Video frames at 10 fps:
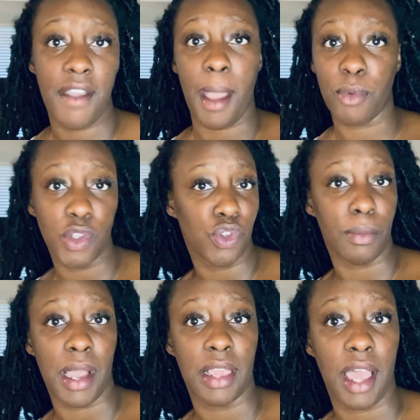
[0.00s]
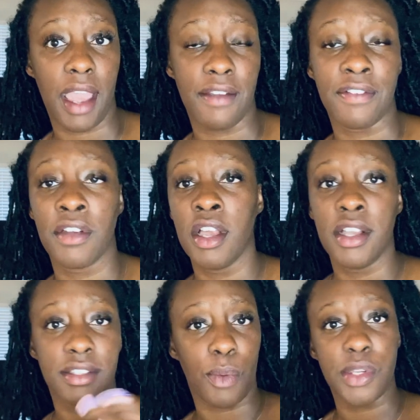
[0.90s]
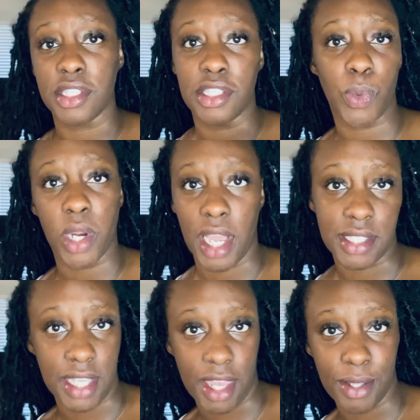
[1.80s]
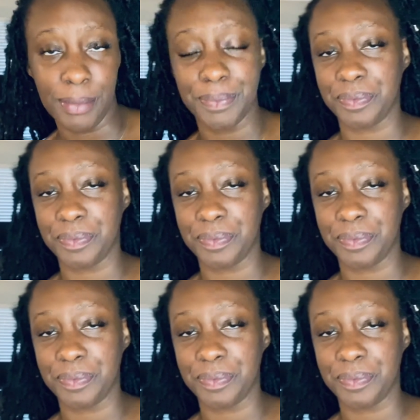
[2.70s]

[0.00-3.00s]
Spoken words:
I'm going through in my life, that we just need to work out together.